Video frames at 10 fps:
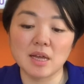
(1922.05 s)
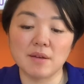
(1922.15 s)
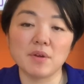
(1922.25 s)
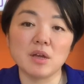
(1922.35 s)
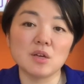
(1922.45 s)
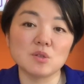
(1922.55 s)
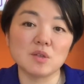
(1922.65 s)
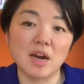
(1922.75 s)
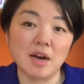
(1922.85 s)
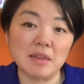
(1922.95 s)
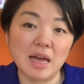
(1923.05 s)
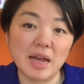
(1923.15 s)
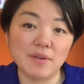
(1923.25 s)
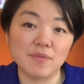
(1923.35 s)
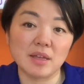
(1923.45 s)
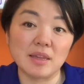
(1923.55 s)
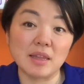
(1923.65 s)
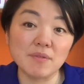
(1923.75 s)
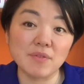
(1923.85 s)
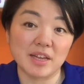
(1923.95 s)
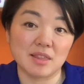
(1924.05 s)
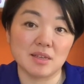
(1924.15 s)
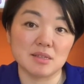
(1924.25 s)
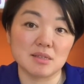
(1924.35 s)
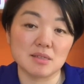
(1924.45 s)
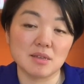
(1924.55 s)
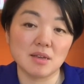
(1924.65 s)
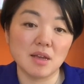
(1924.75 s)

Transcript: life so that our life can live like this.